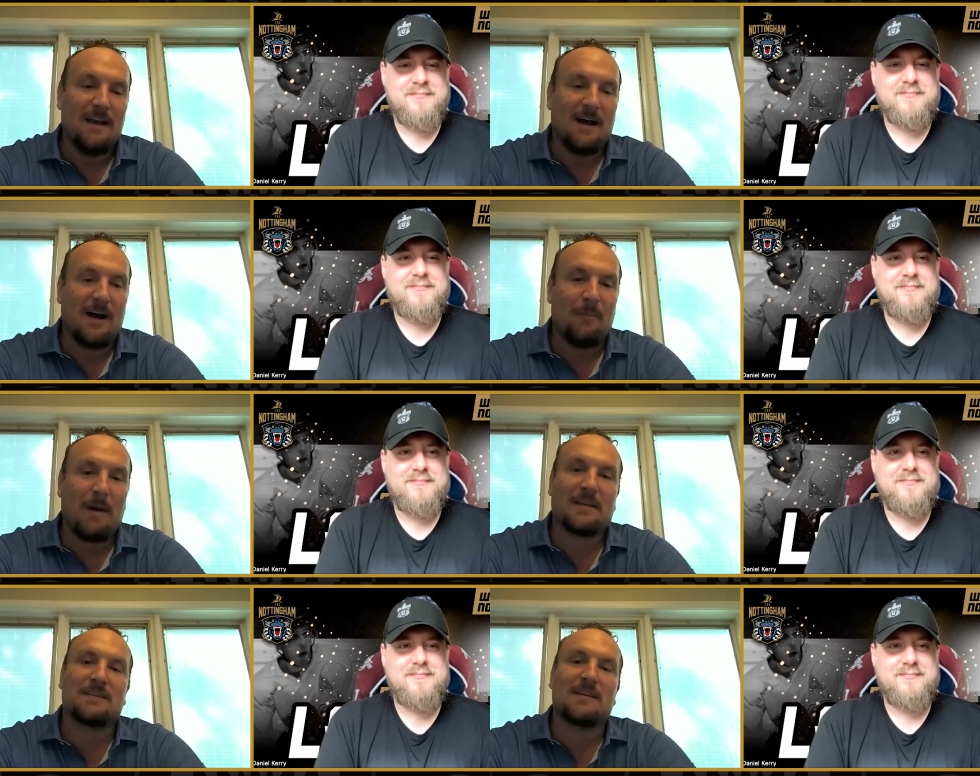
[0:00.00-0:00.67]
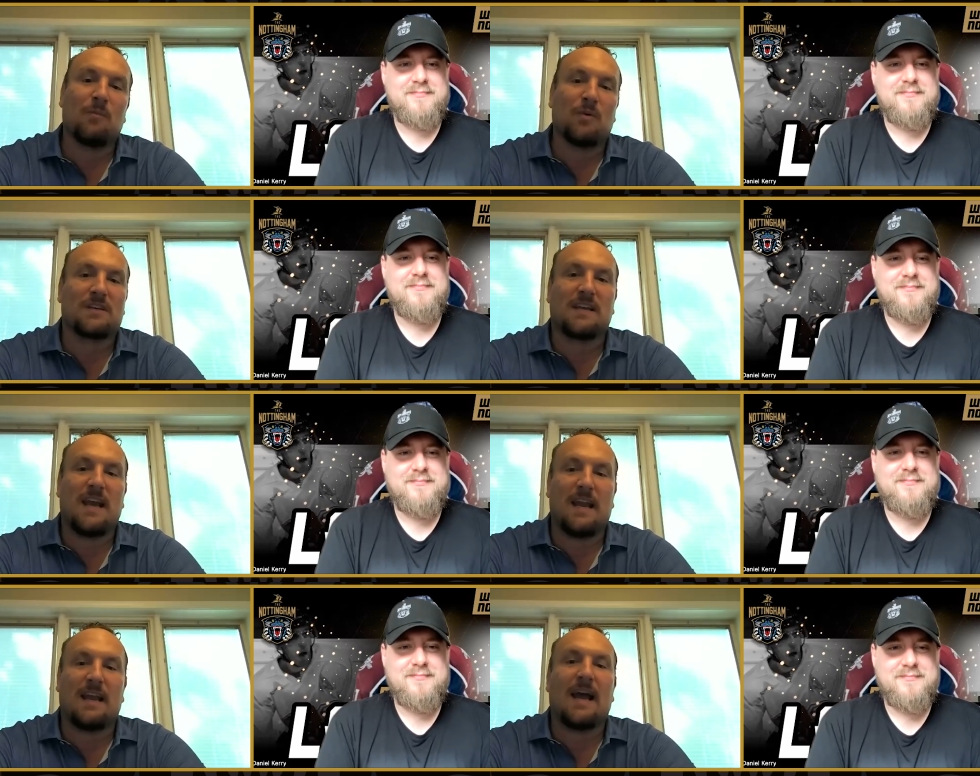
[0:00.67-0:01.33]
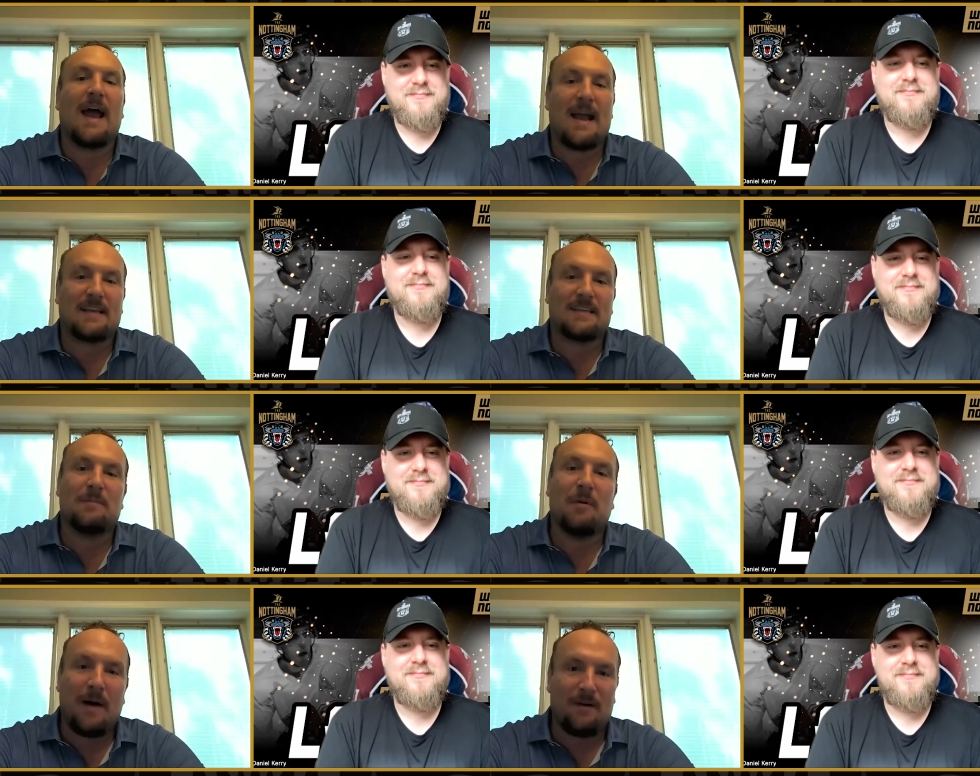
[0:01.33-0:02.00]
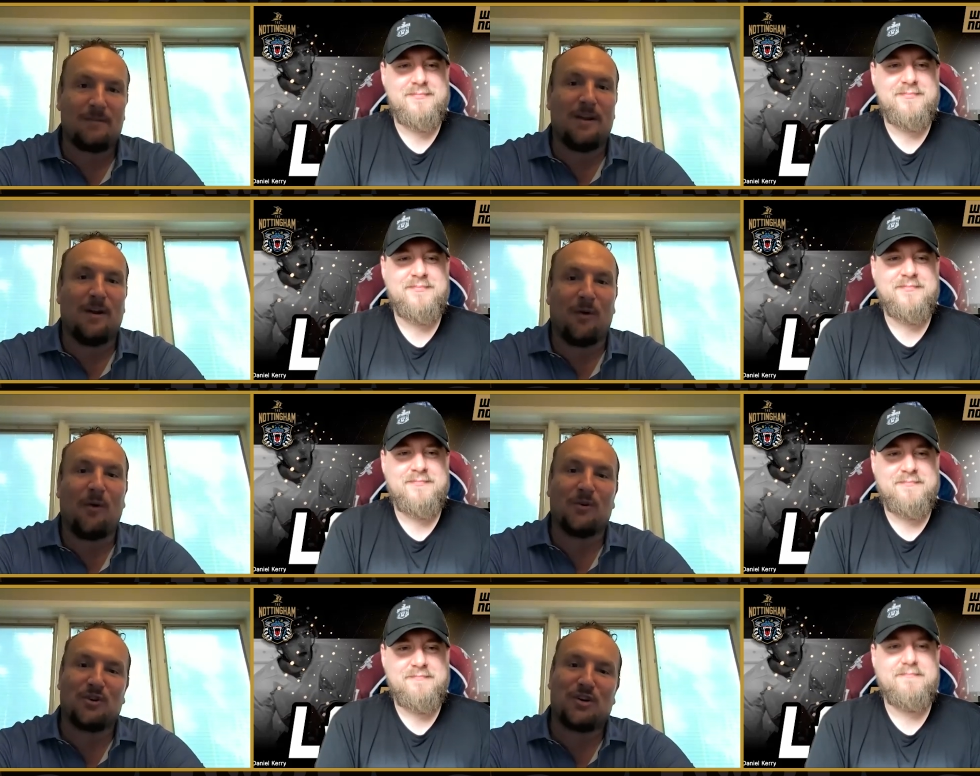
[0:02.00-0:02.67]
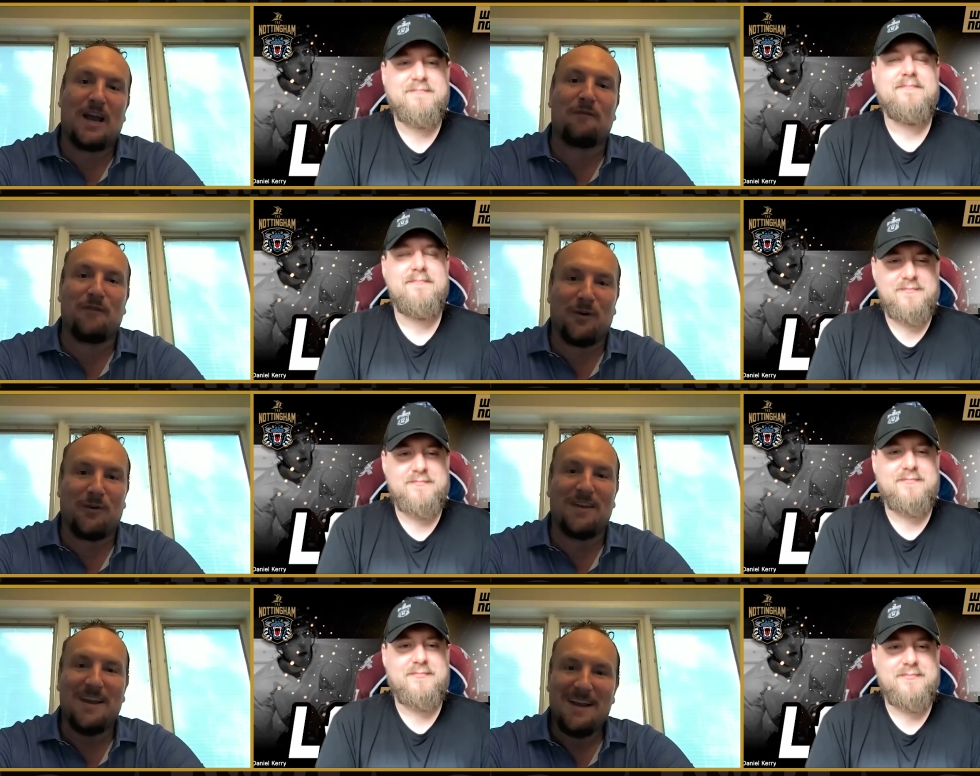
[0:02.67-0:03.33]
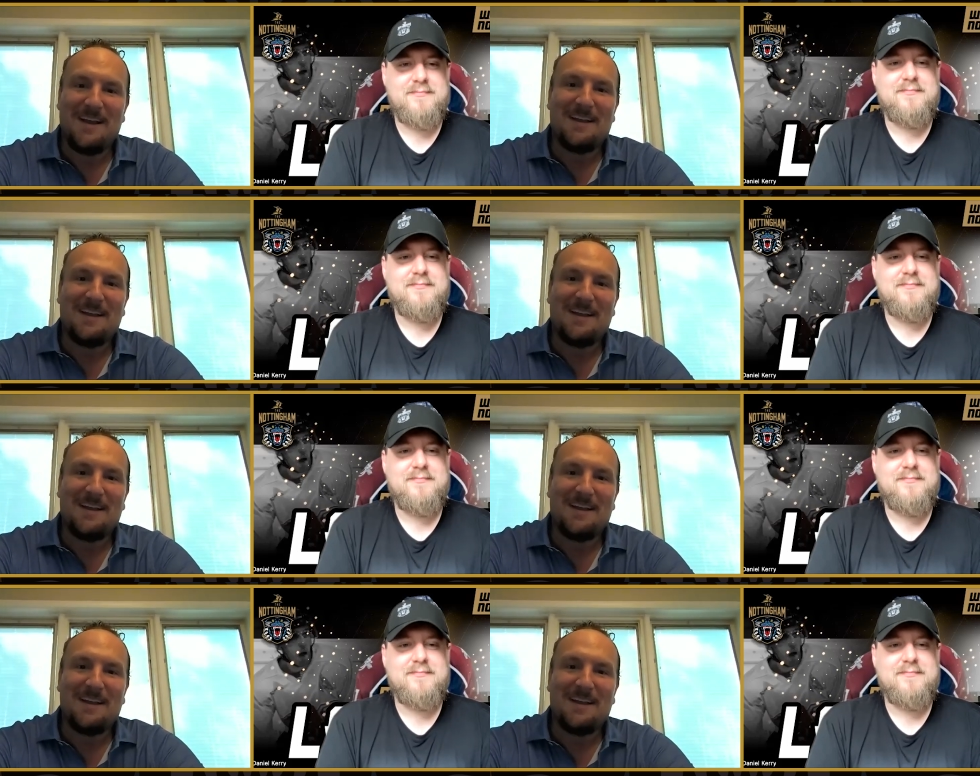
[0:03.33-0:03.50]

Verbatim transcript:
Speaker 1: uh, my son was skating i asked him about you know the whole sheffield